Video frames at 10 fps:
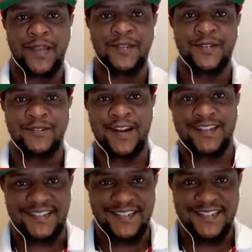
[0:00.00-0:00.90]
you
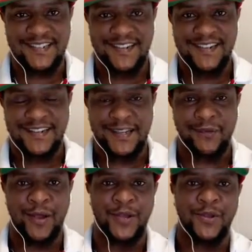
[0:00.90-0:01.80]
dress, the
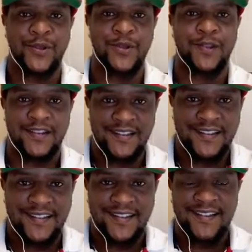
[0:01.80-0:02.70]
way you cook,
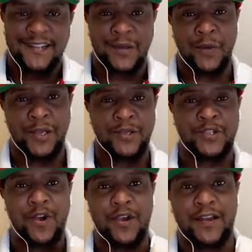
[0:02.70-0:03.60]
the way you
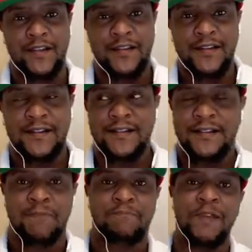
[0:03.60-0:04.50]
talk,
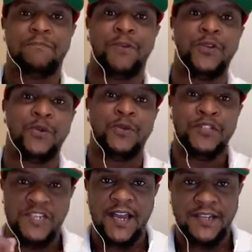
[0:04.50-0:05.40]
the people you
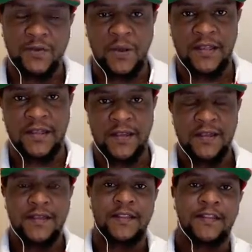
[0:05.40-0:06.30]
chat with,
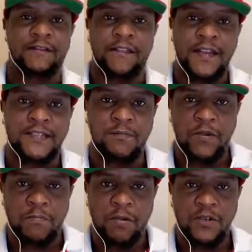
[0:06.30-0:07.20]
the
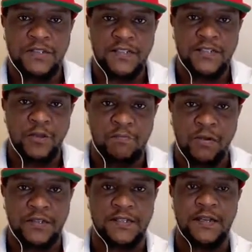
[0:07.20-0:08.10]
Facebook posts you
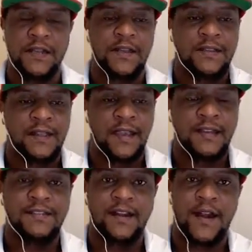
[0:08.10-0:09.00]
post, the
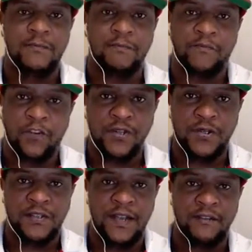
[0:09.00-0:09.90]
Instagram
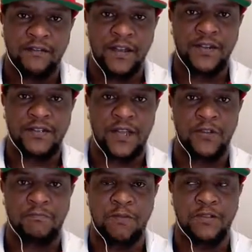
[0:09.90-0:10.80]
photos and videos that
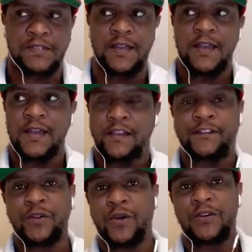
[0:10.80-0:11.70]
you post. If
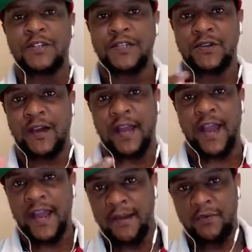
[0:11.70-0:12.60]
you are on TikTok like
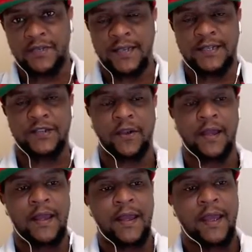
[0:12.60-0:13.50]
I am on TikTok,
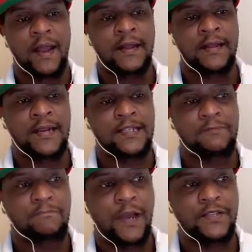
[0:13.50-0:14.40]
and this
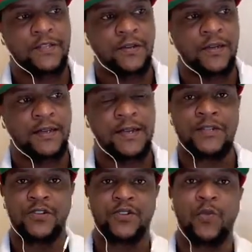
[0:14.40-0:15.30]
person
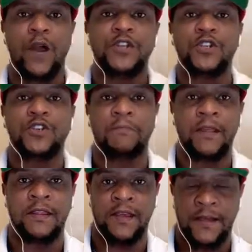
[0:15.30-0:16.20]
does not want you to
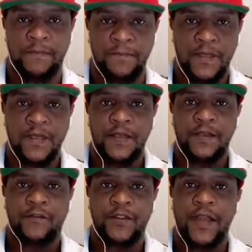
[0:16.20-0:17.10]
be there
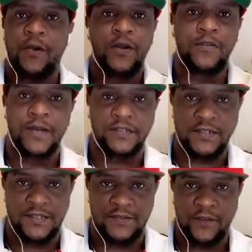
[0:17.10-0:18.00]
for their own
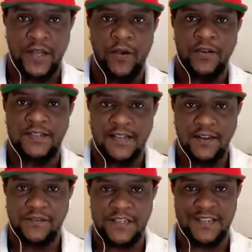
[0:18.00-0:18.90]
reasons, for their own
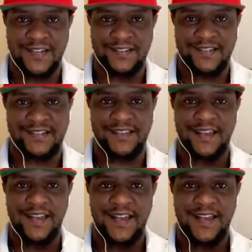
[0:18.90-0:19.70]
selfish interests,